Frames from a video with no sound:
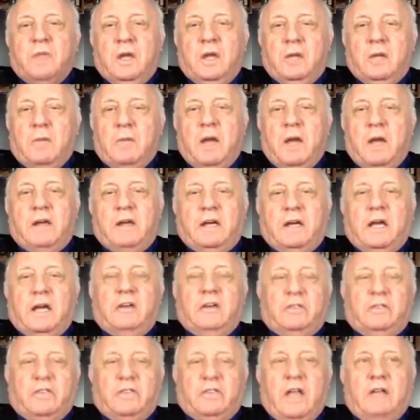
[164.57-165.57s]
In my
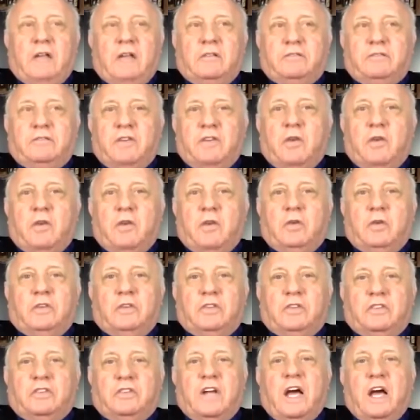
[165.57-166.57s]
case, that phone is
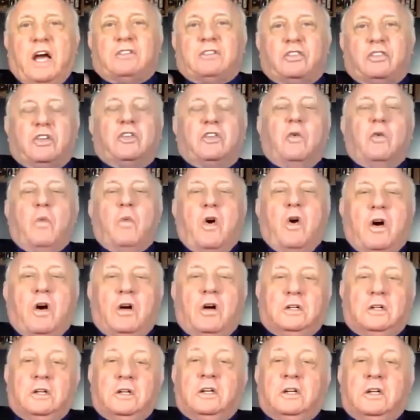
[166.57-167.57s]
attached to the
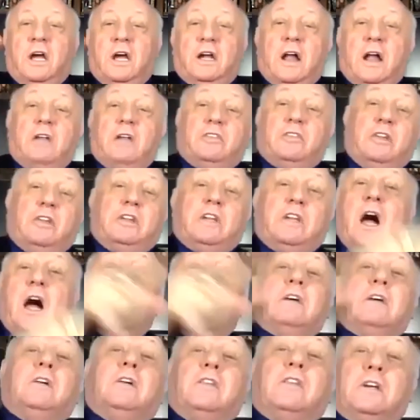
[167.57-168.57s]
wall and has a
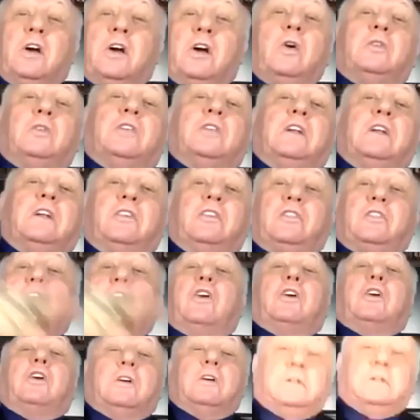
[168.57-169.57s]
dial that goes in a
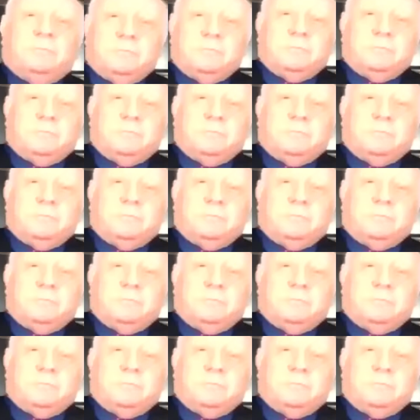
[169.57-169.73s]
circle.